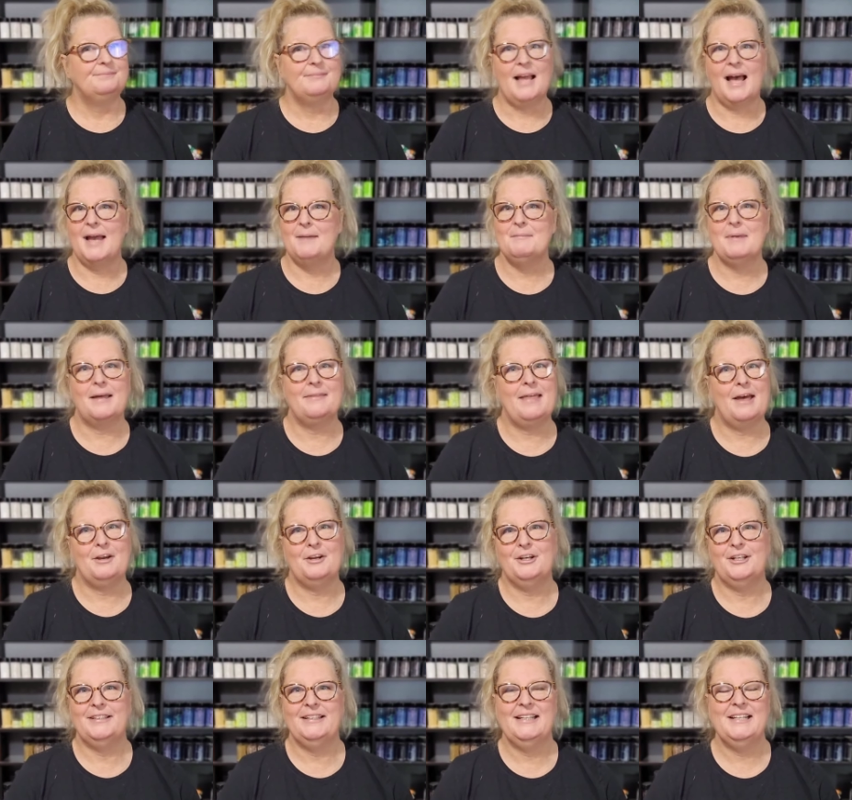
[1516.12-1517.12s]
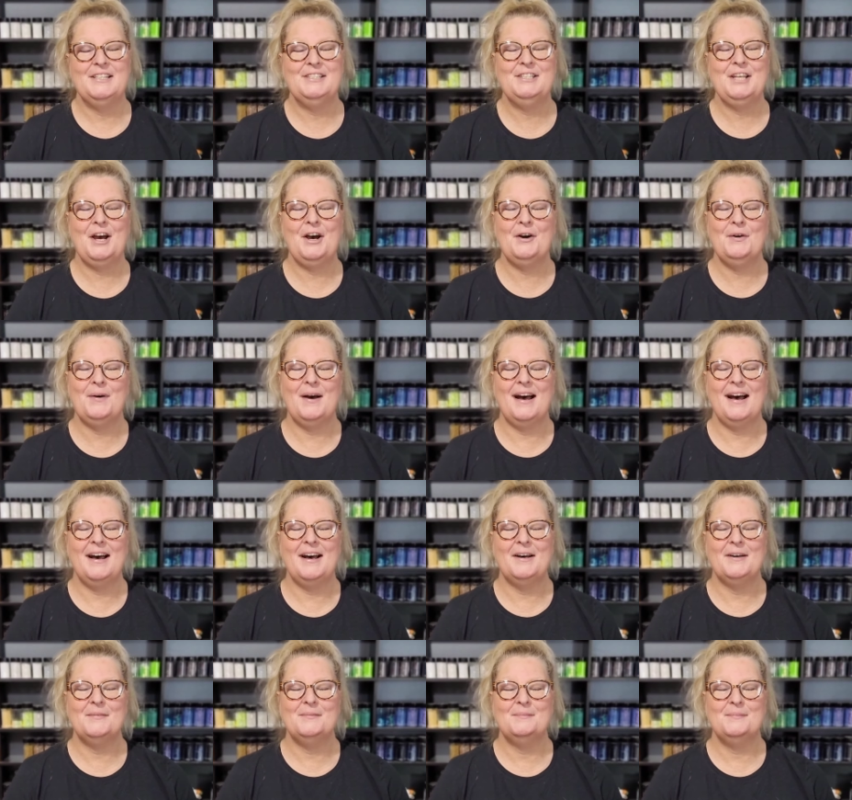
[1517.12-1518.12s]
I'm not that good. So,
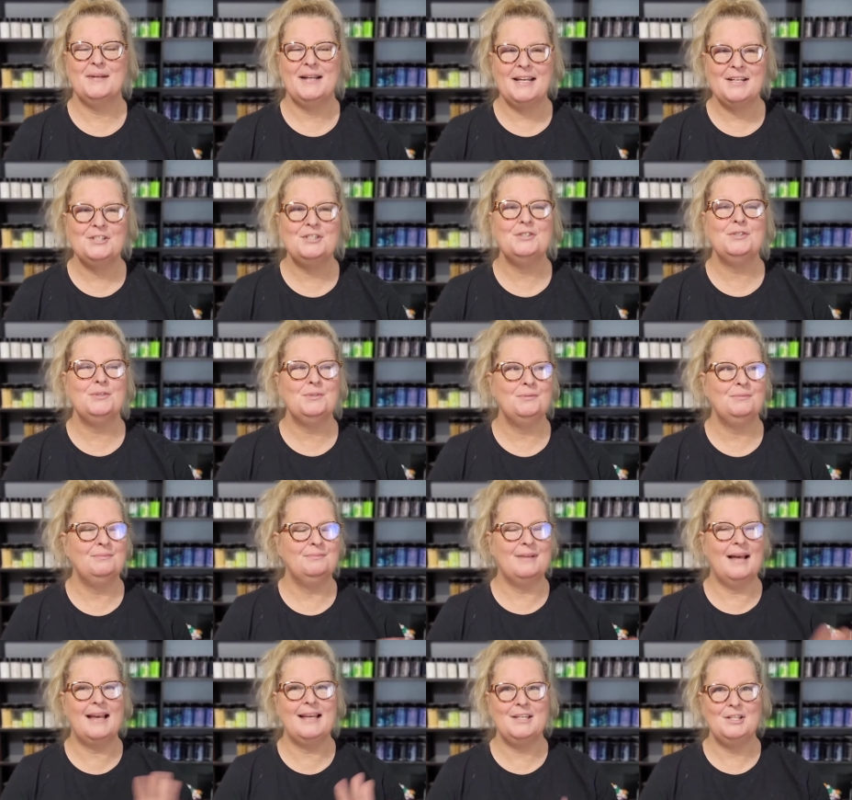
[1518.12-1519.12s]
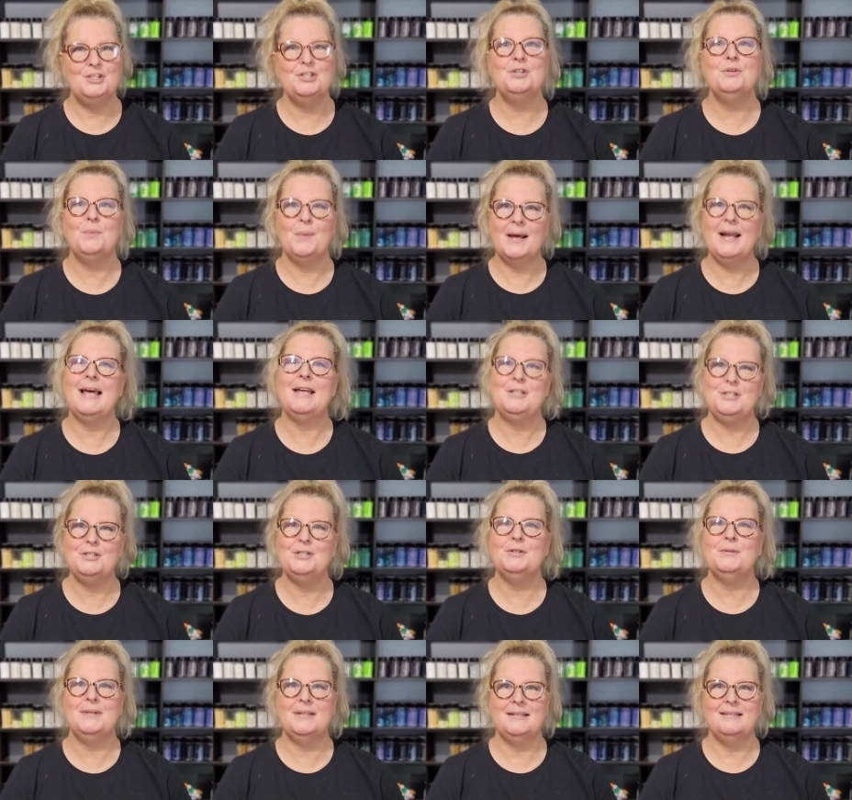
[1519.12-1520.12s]
but I can do what I
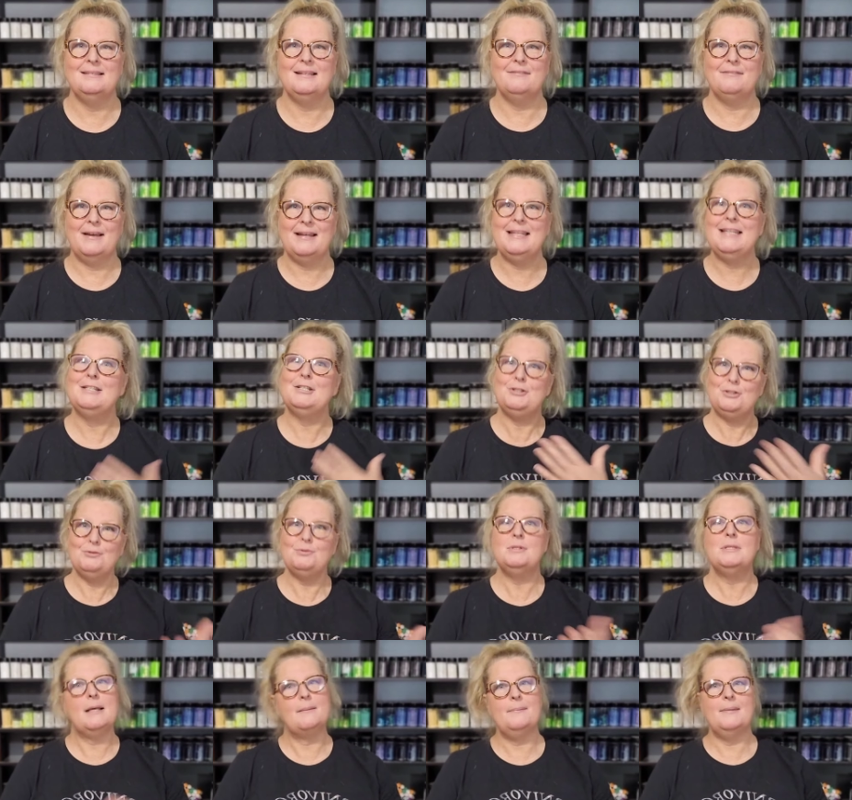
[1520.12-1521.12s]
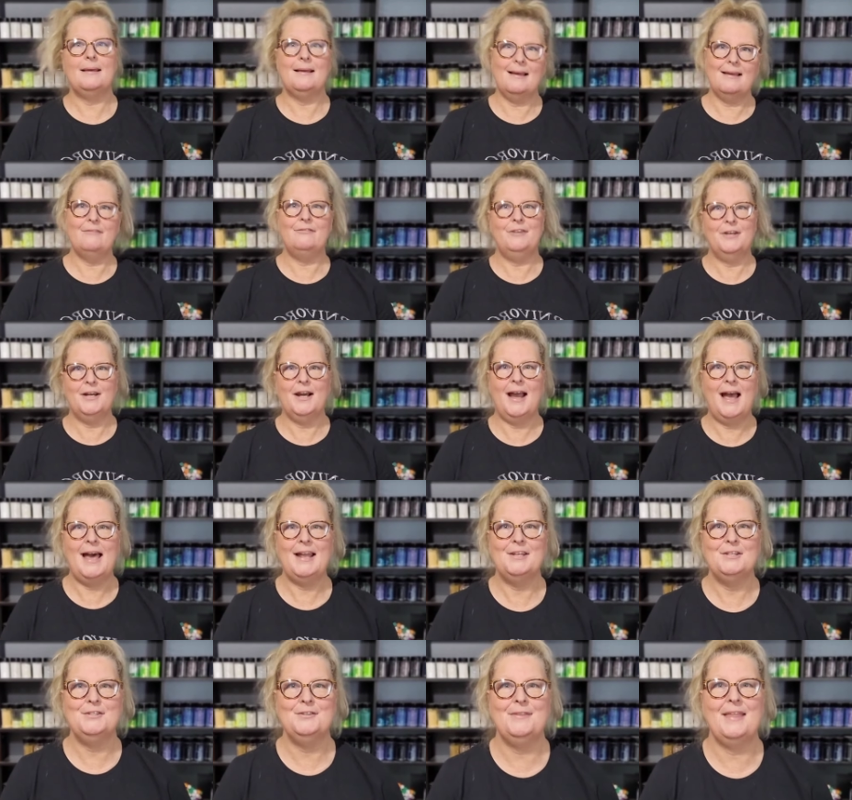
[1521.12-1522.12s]
do. And if I need to do something, I can figure out how
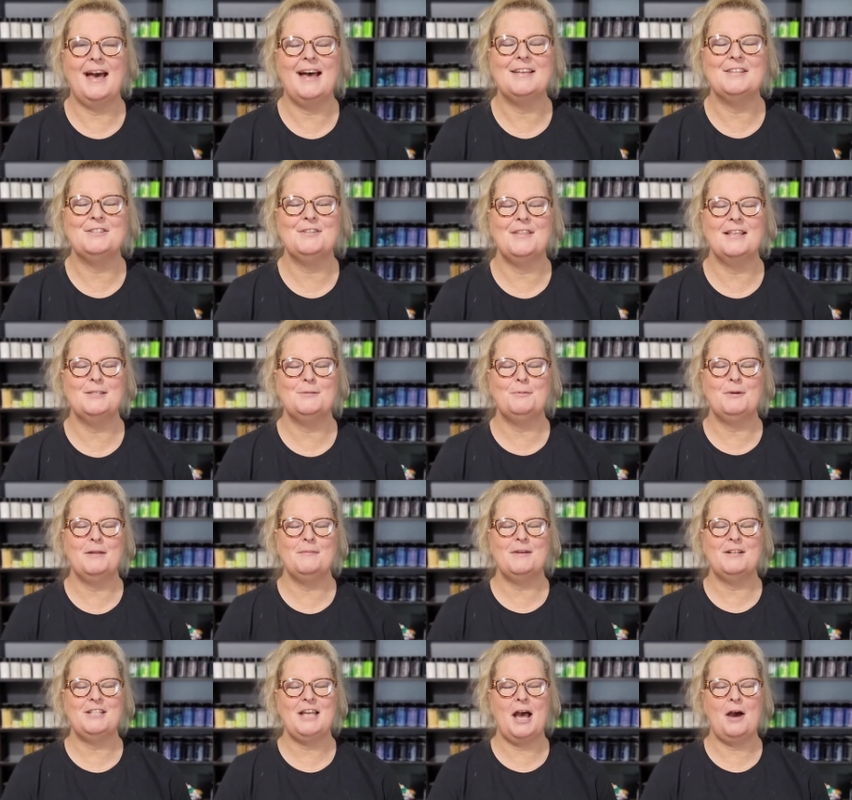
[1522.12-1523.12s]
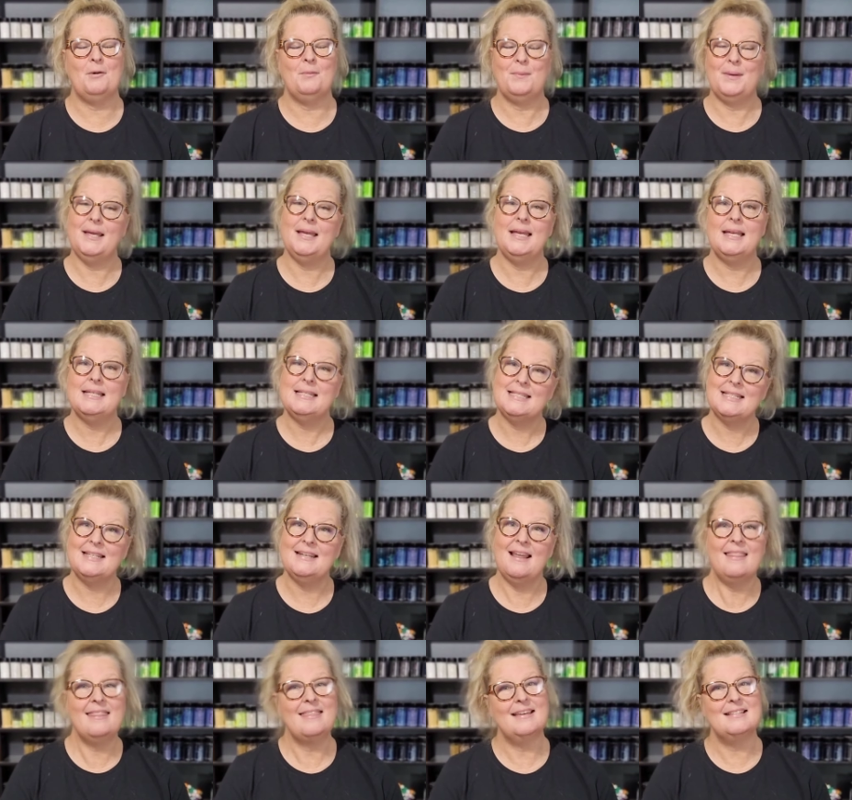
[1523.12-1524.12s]
to do that. So that's pretty much how we
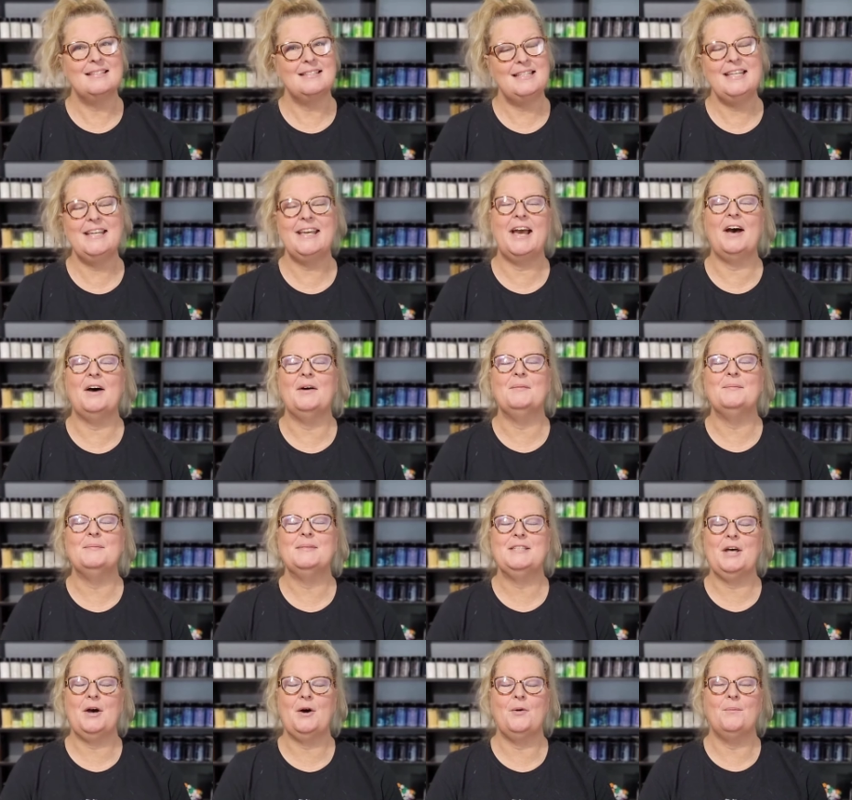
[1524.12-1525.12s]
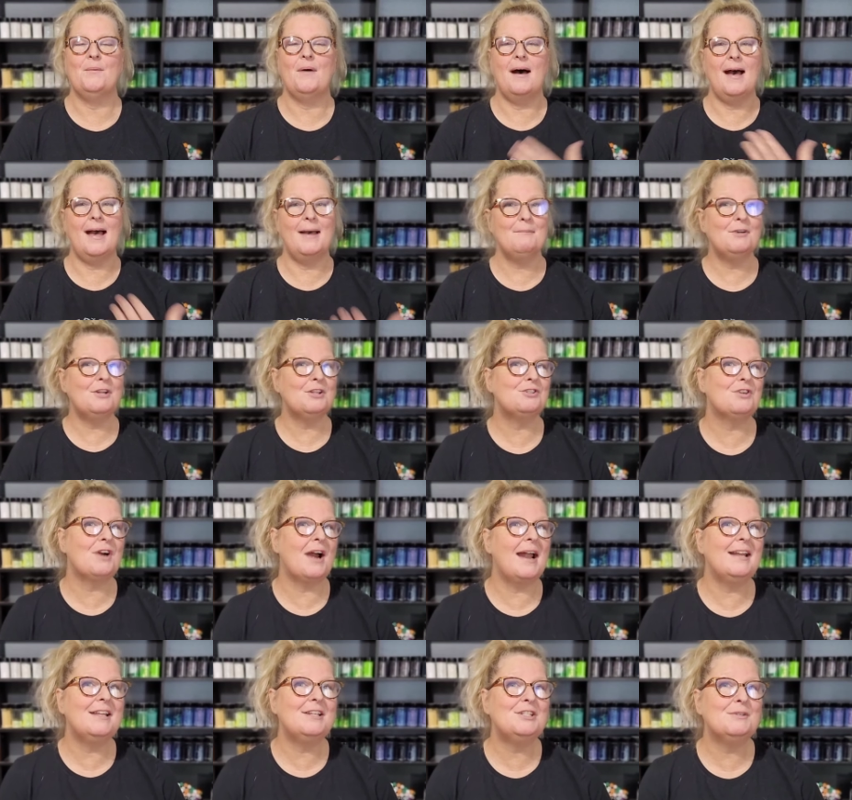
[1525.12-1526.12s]
did this decal. So I'm going to
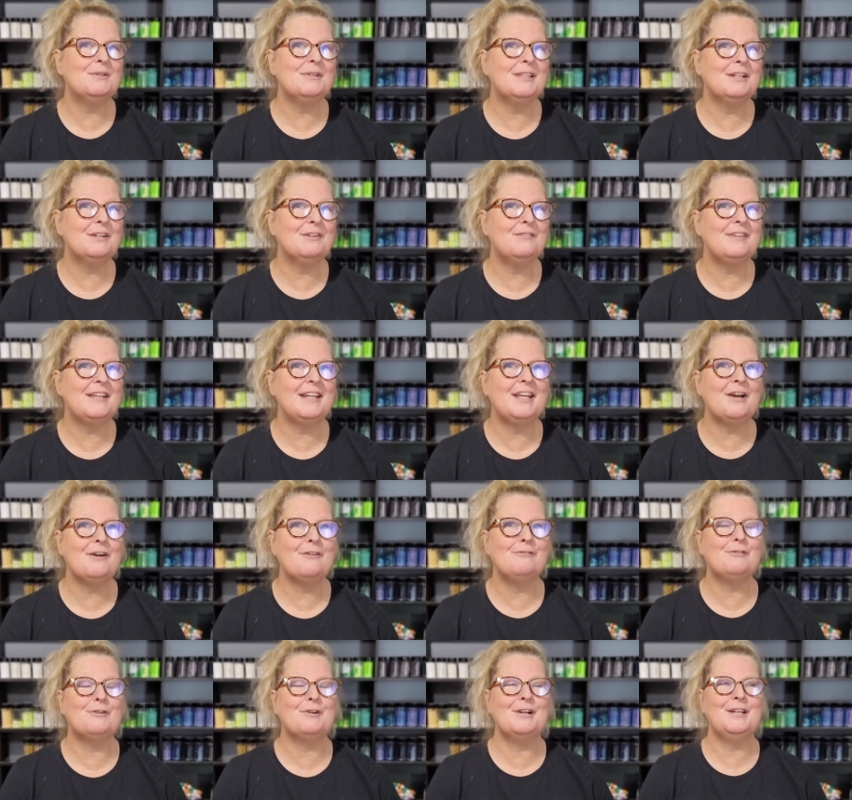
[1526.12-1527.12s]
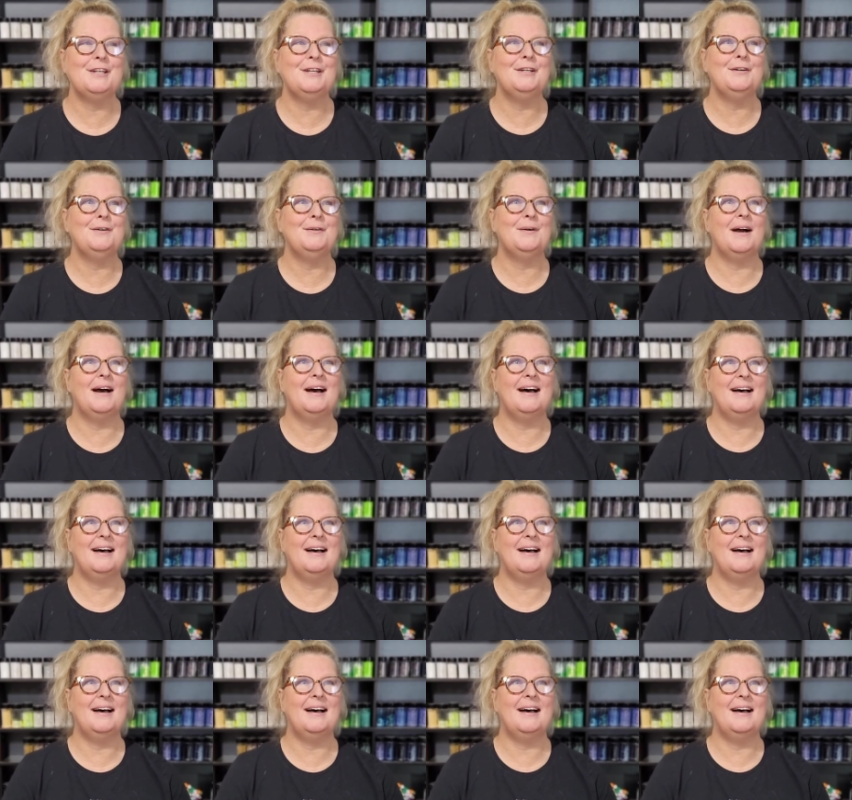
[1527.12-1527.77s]
try to do a little video for you.